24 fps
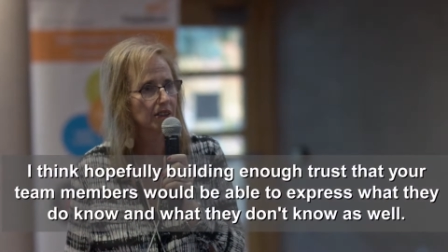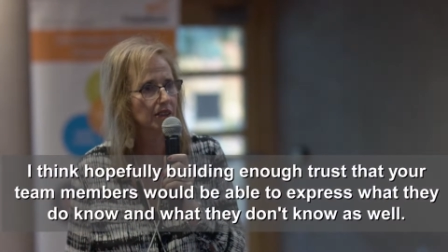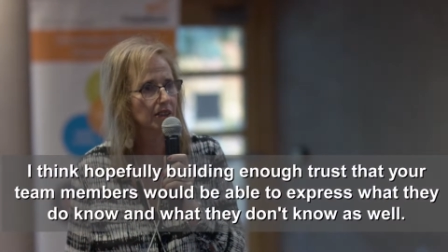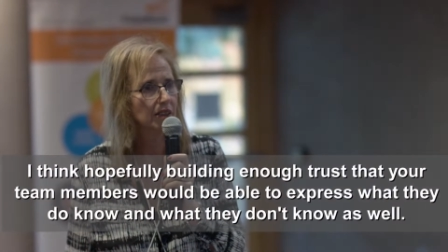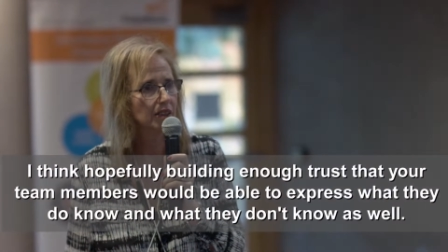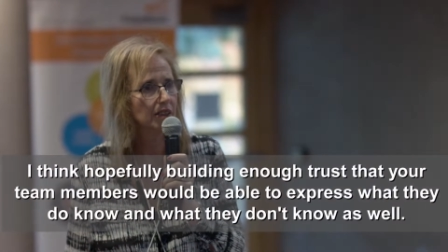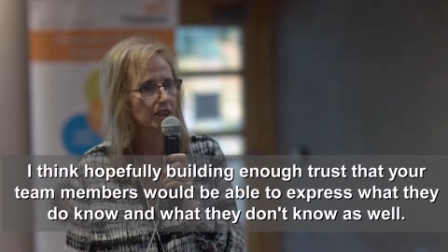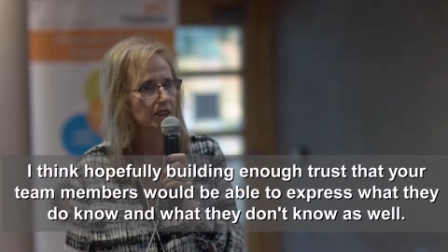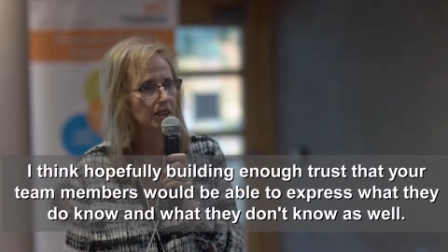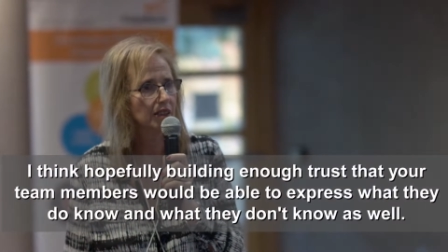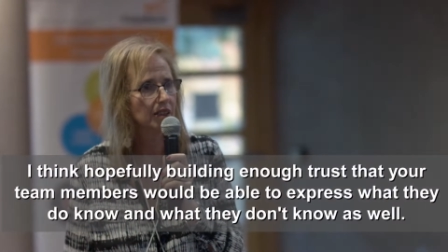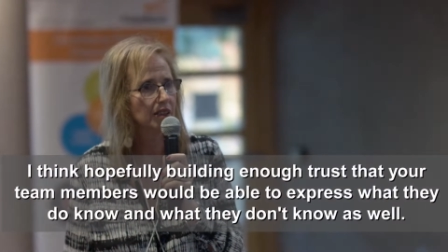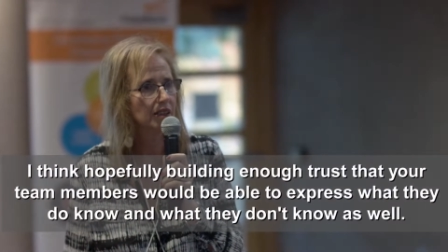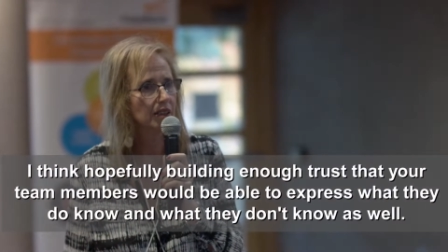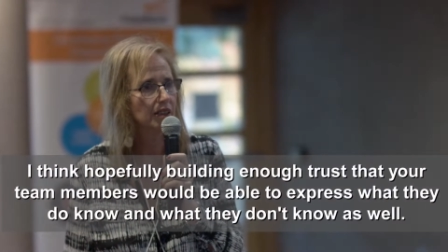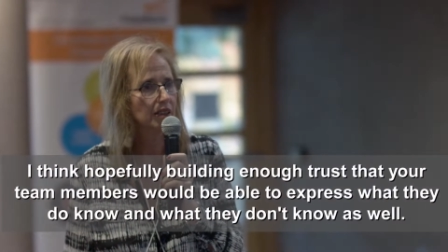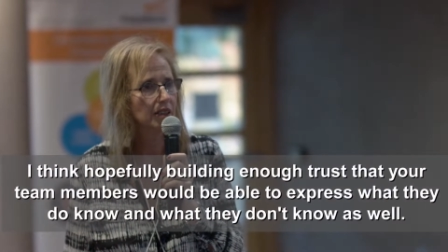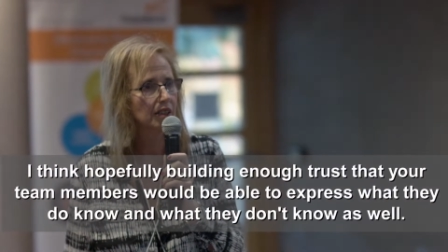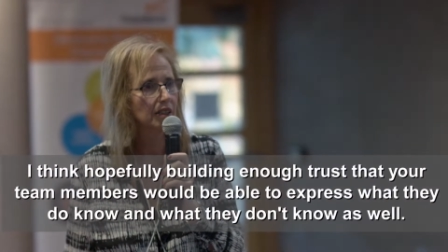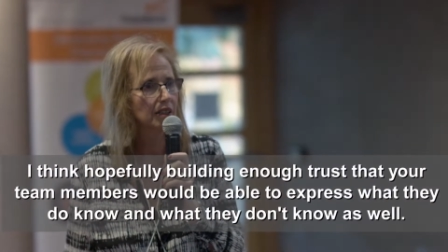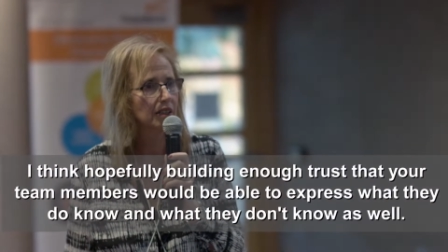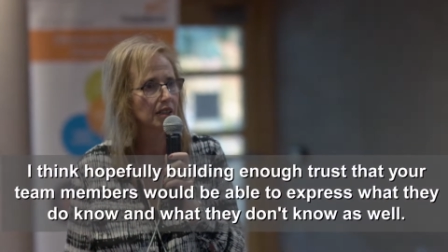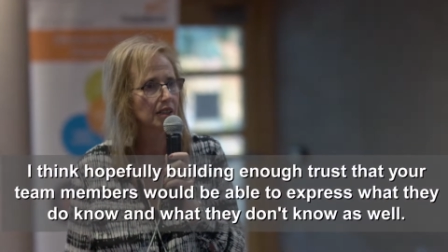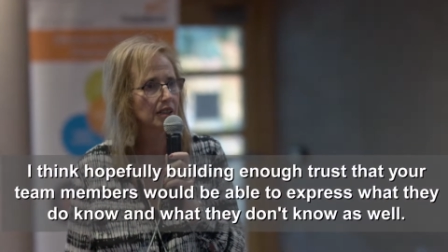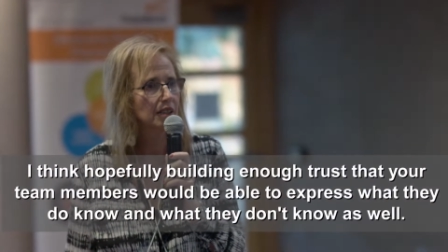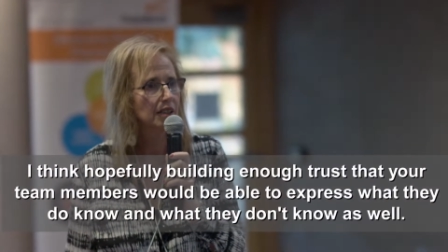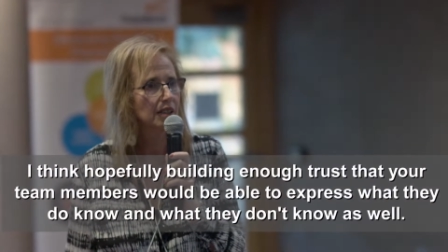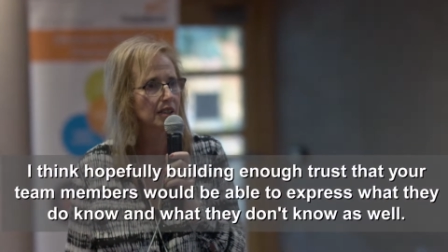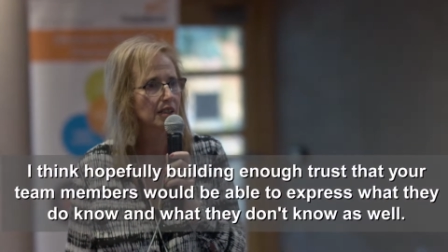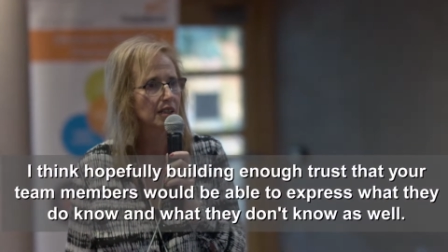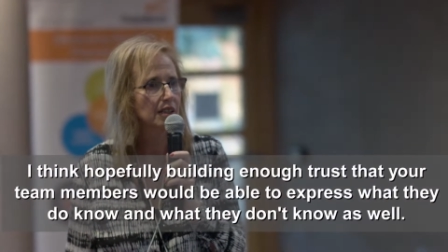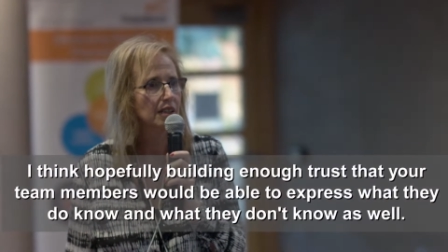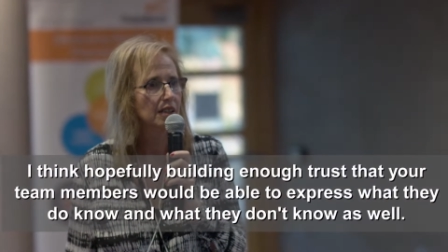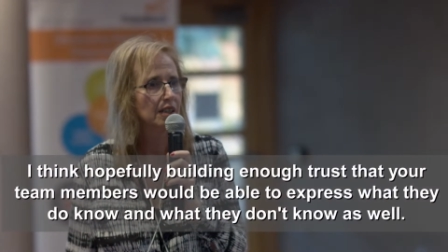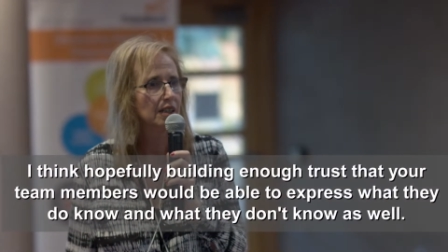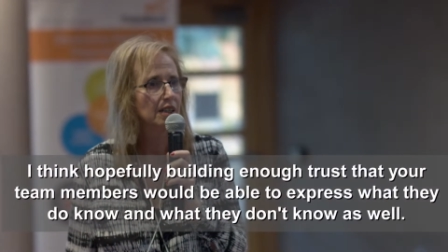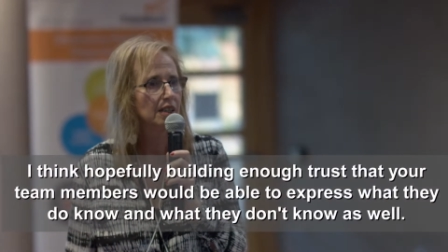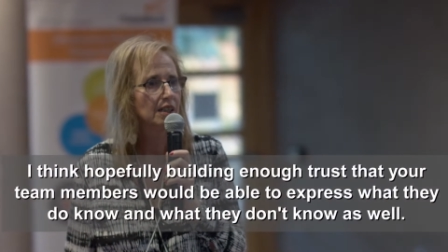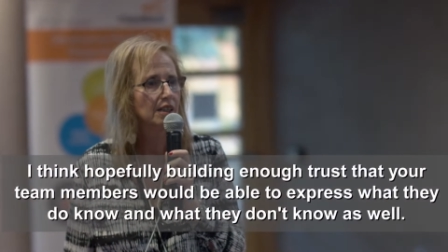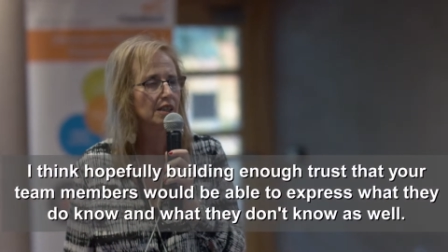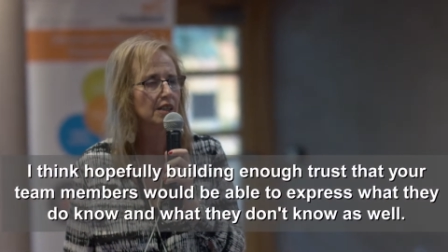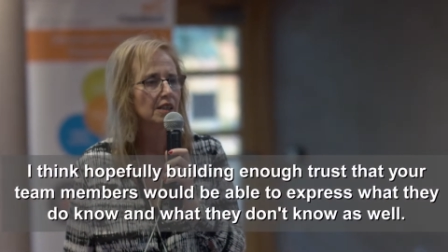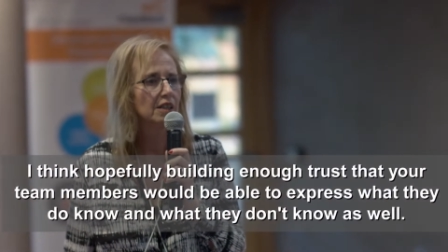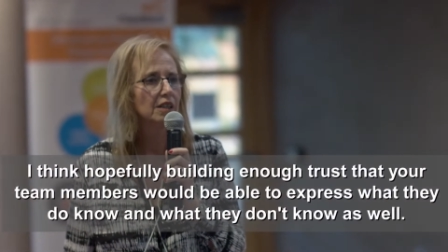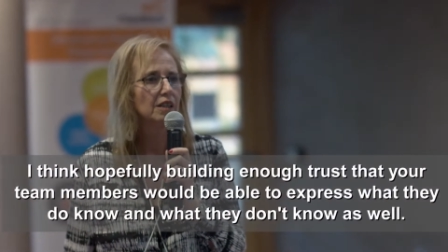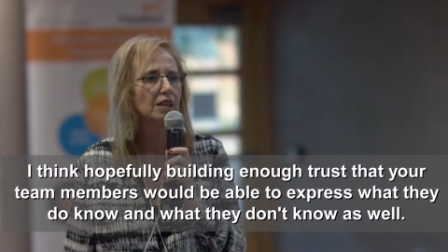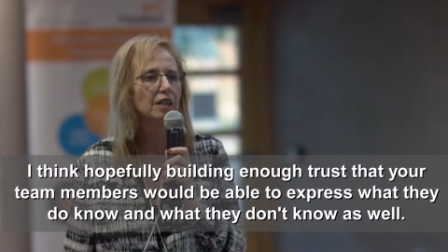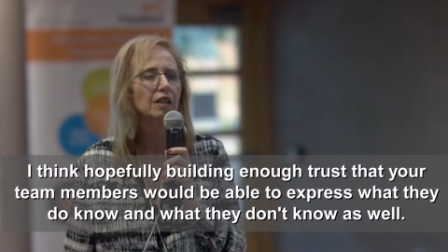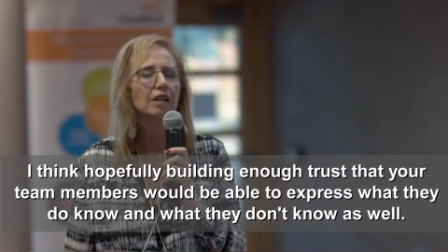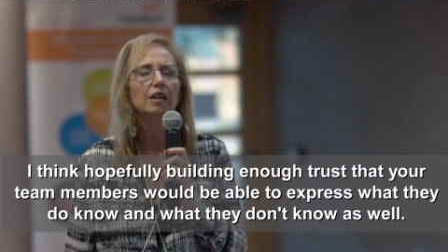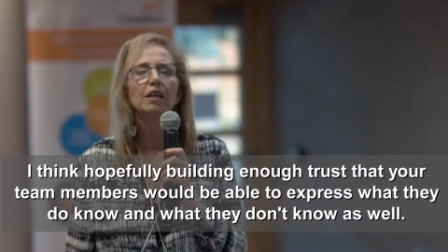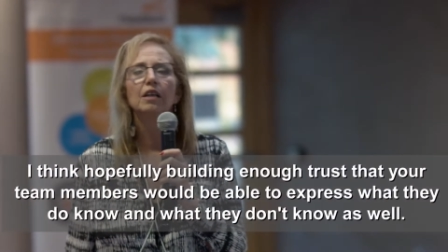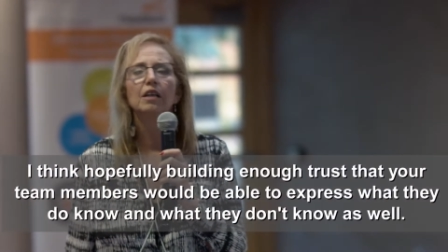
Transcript: what they do know and what they don't know